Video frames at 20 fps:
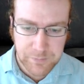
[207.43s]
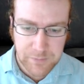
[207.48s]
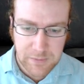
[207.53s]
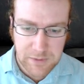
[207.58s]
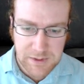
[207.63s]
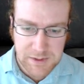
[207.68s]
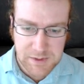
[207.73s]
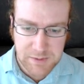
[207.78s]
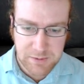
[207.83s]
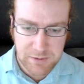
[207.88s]

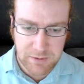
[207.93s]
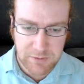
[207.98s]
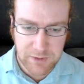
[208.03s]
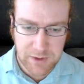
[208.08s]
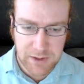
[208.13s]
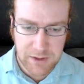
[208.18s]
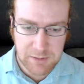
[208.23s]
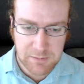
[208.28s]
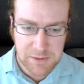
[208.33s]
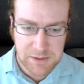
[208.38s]
this will
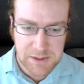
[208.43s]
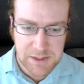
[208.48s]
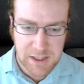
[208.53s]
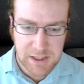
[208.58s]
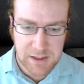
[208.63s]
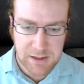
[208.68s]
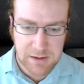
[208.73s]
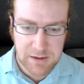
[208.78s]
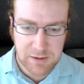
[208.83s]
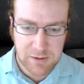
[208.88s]
invite him to
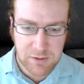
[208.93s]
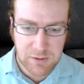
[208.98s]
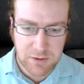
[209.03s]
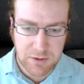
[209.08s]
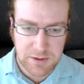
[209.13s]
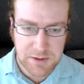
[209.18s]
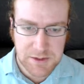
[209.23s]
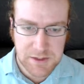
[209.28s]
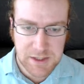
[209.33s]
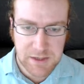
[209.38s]
take the
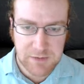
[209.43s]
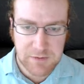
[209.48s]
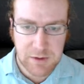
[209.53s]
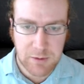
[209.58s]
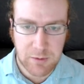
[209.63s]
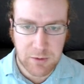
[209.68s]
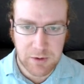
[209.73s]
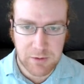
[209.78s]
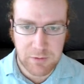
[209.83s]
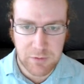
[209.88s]
corner because I have
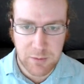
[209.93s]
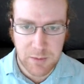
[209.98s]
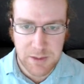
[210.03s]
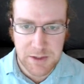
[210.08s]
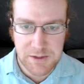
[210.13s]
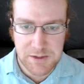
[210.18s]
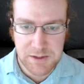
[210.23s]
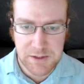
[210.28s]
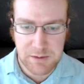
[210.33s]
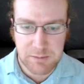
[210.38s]
double wing
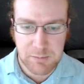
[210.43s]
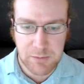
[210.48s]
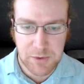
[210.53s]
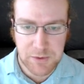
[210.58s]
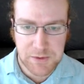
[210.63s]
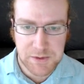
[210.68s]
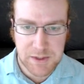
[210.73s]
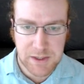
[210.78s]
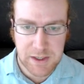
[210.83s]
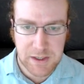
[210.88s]
formations on
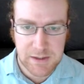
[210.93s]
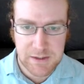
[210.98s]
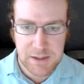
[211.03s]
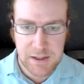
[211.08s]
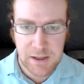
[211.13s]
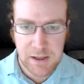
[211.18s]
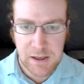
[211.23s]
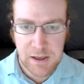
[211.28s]
both sides.